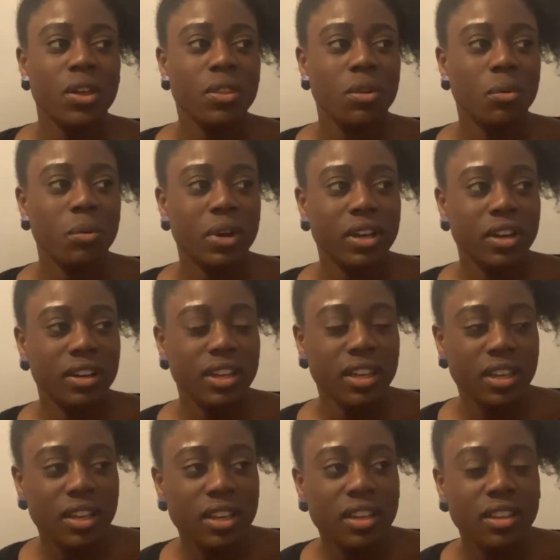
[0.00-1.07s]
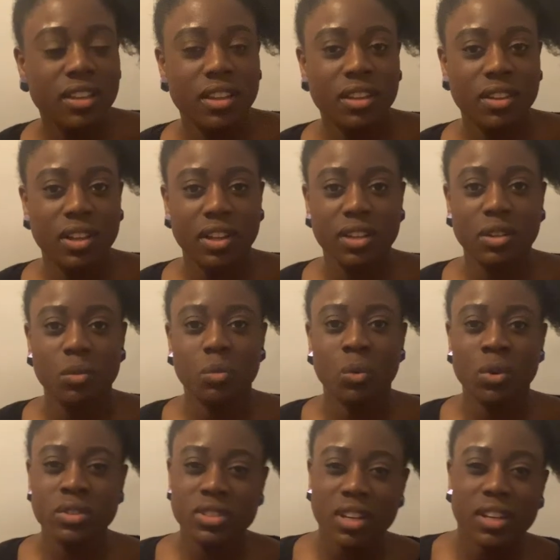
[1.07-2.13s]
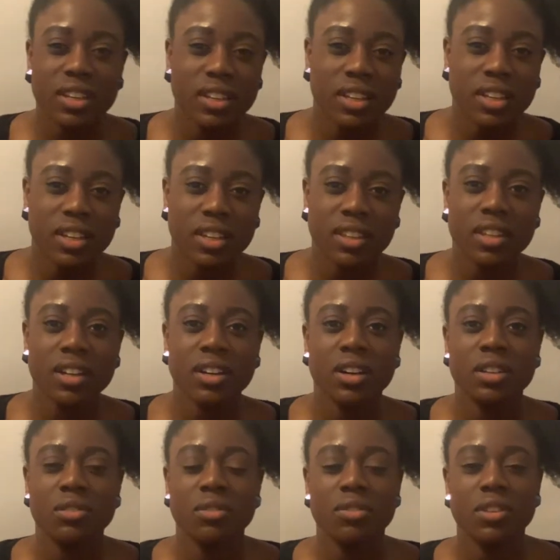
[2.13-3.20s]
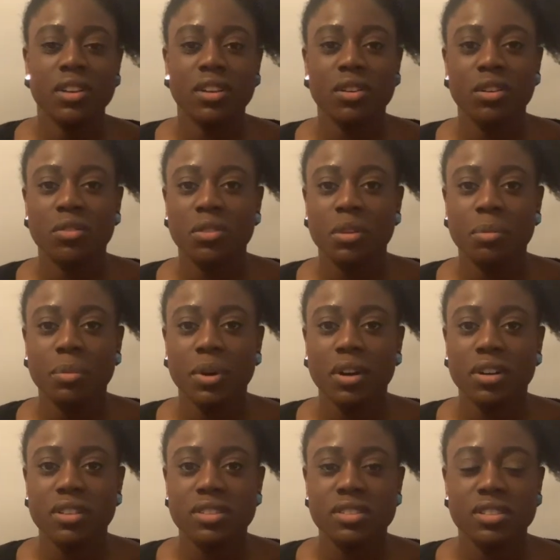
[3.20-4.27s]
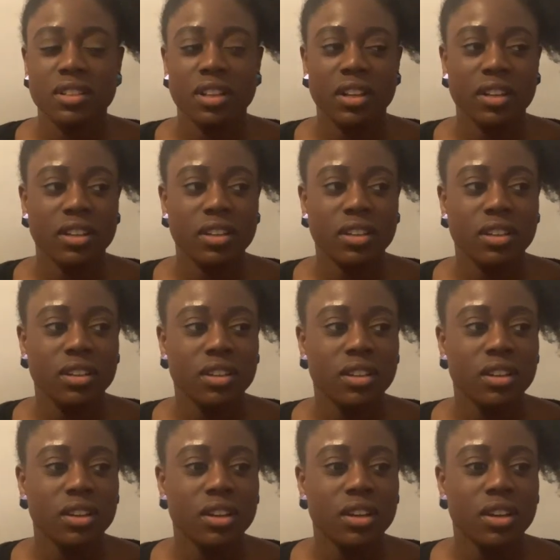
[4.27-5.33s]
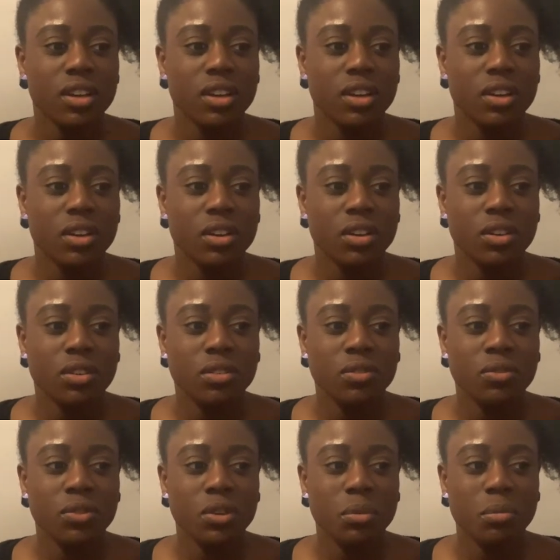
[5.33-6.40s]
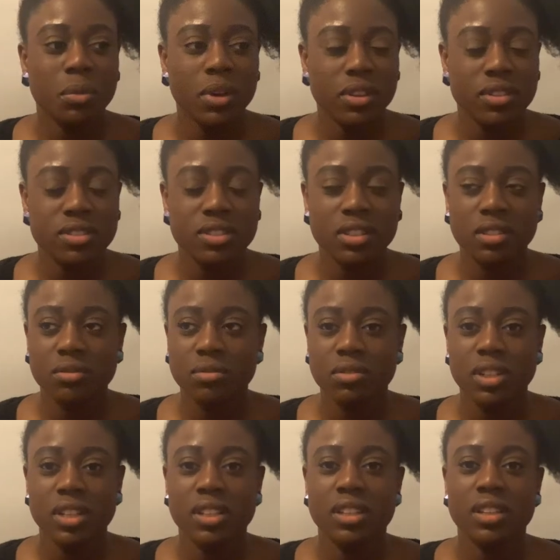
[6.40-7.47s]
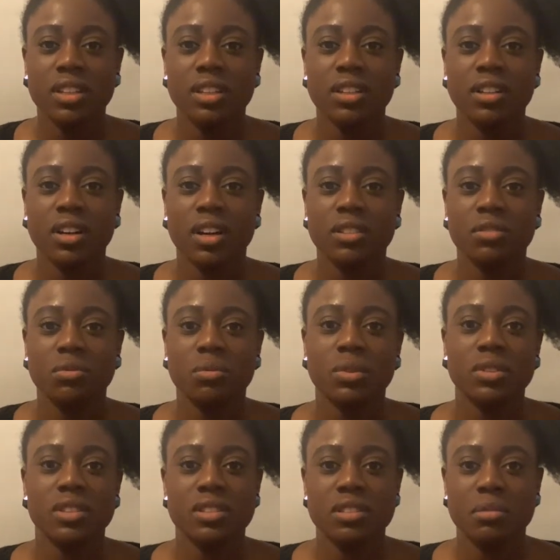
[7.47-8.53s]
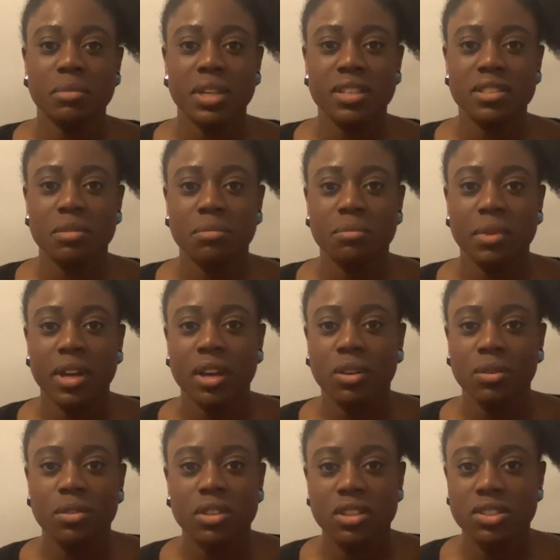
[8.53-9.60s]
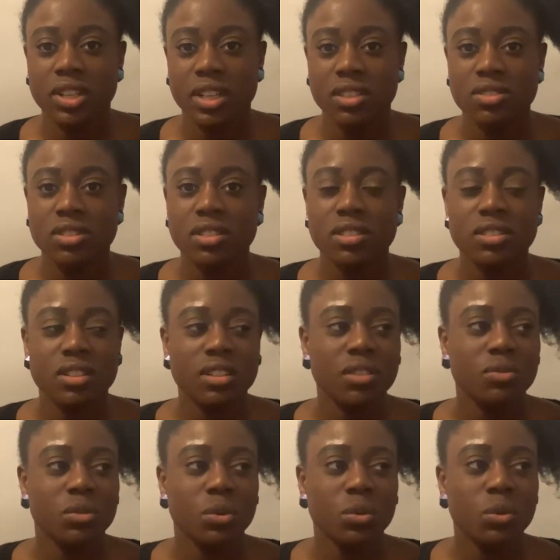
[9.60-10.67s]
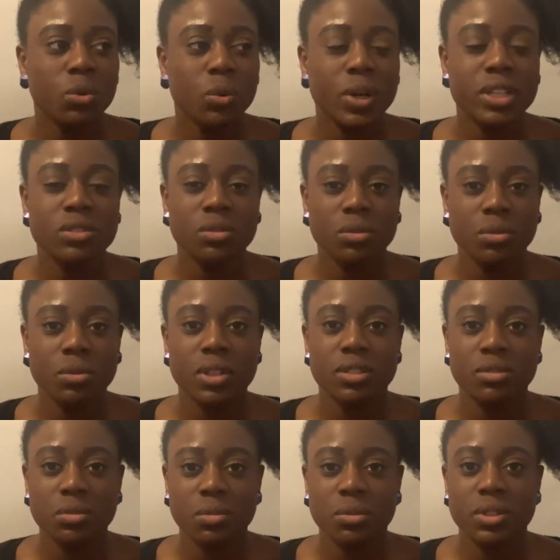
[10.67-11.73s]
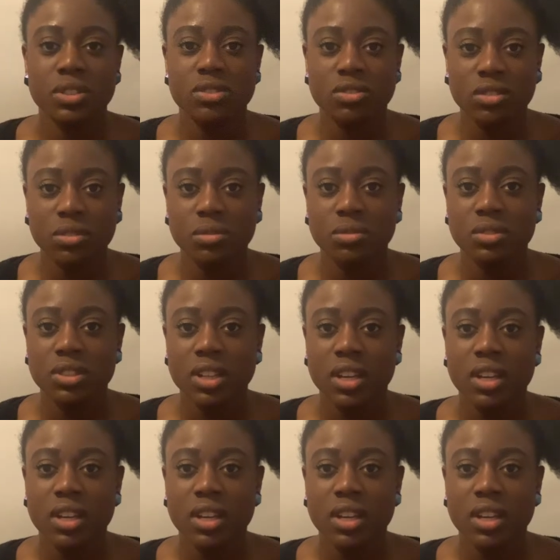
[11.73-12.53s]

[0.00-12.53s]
the way I eat and like what I eat and that kind of thing over the past like few months, and I've really kind of wanted to make some healthy changes, and I've always struggled.